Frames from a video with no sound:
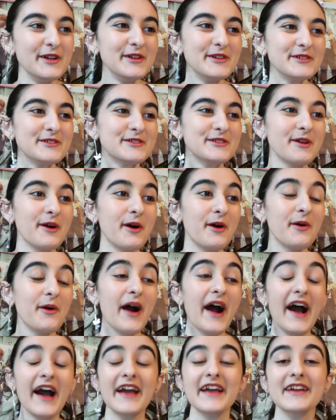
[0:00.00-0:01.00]
So
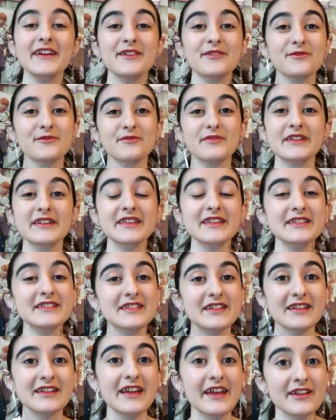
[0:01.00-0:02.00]
I really
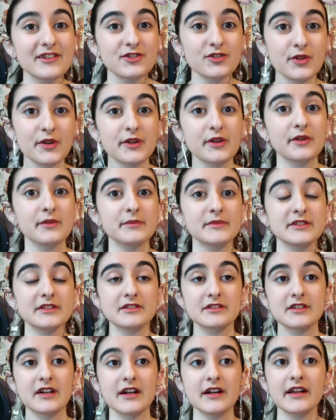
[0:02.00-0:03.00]
did enjoy Crimson
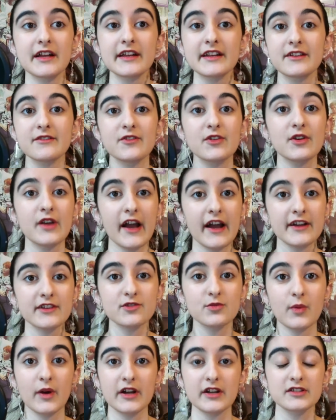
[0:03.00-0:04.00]
Shell, and if you guys
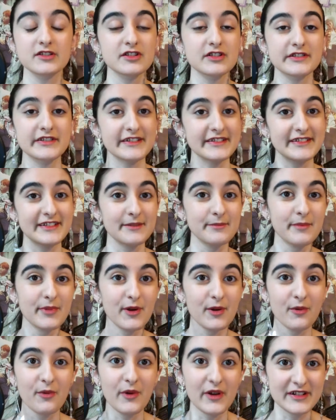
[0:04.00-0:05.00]
want just a
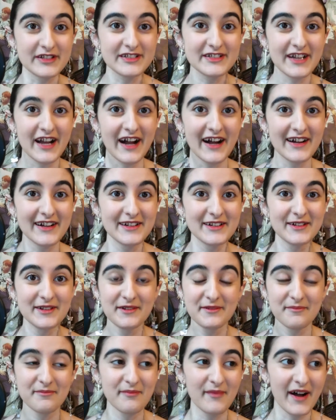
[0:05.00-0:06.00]
simple one-shot
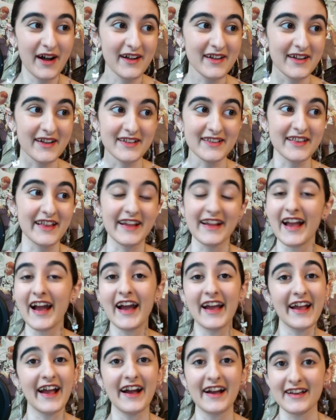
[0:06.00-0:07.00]
manga, like,
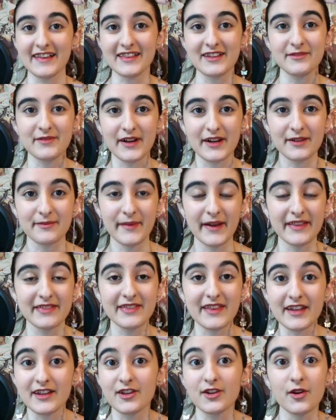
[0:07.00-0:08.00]
I highly recommend
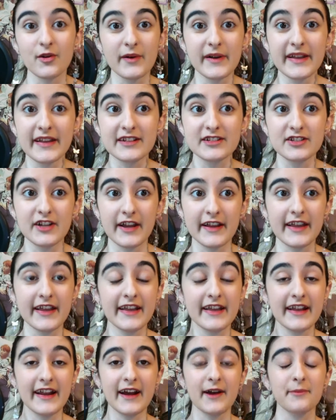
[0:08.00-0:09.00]
like going and checking
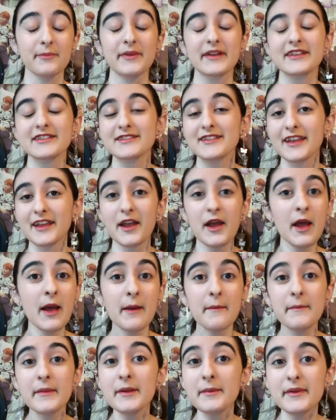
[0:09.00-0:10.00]
it out, because like
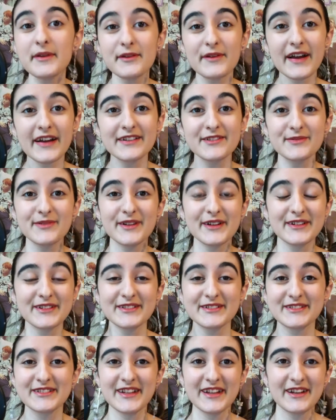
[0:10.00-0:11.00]
maybe you guys will
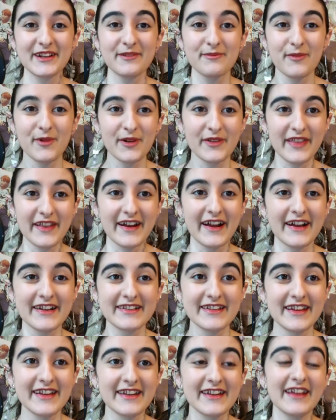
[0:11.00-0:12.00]
understand it more than I
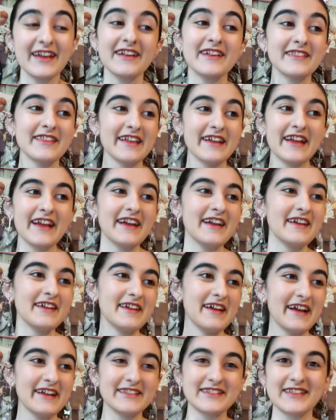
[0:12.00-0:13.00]
did. Like
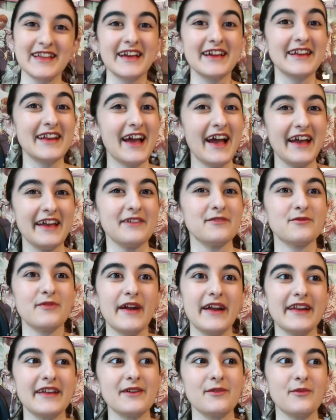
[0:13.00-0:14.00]
I said, I
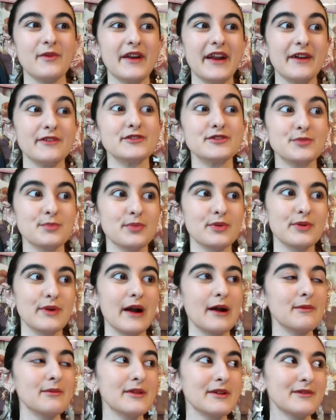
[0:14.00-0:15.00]
read it when I was
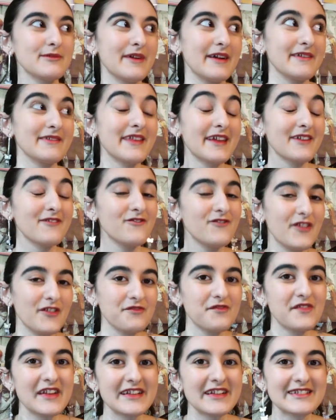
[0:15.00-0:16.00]
probably around like
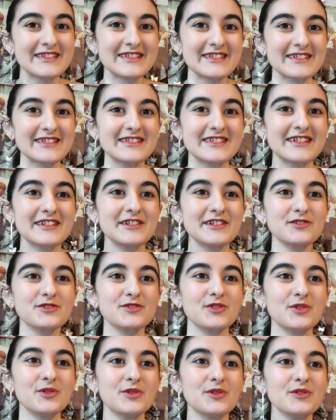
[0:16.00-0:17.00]
15, 16 years
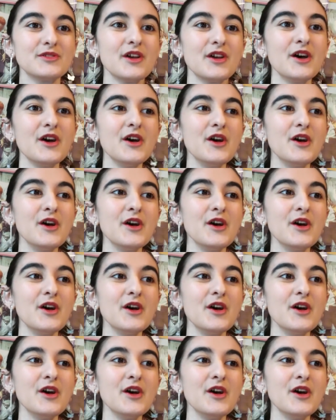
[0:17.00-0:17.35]
old.